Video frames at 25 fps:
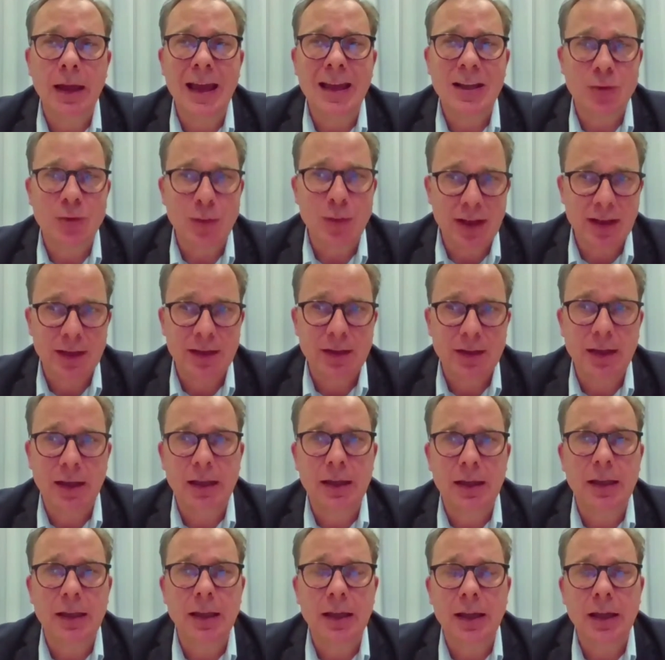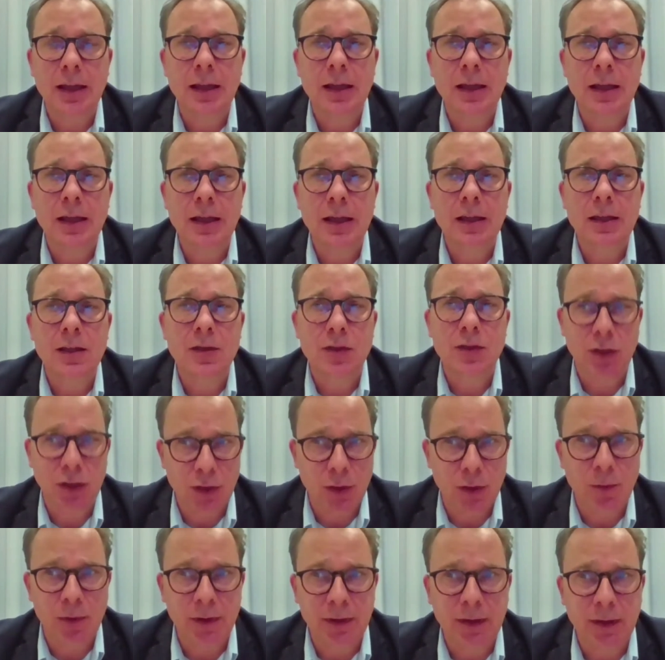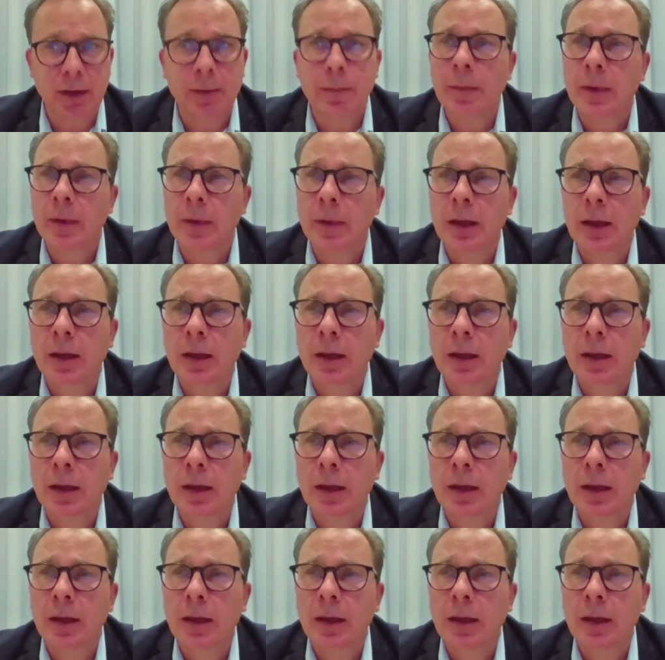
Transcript: addressing security,